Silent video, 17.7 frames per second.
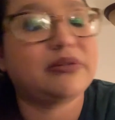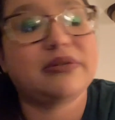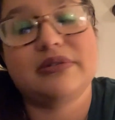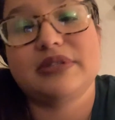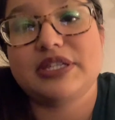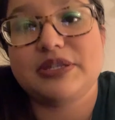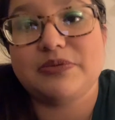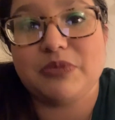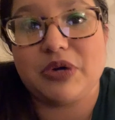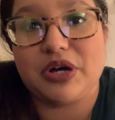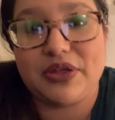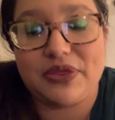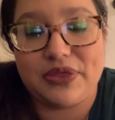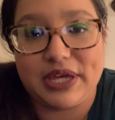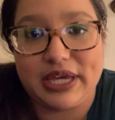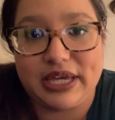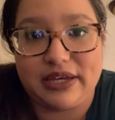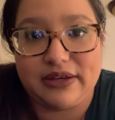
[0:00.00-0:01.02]
small
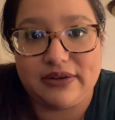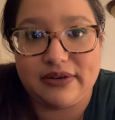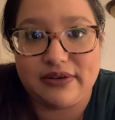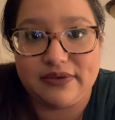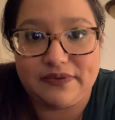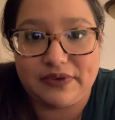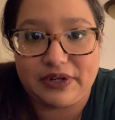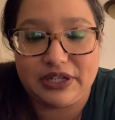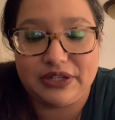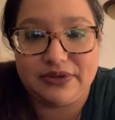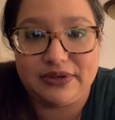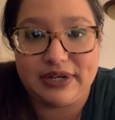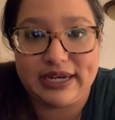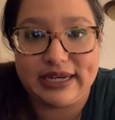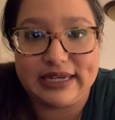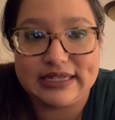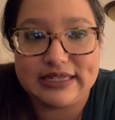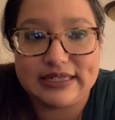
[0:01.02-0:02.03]
thing for you
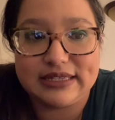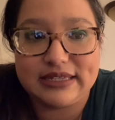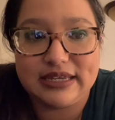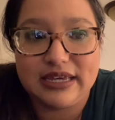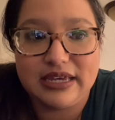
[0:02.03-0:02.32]
guys.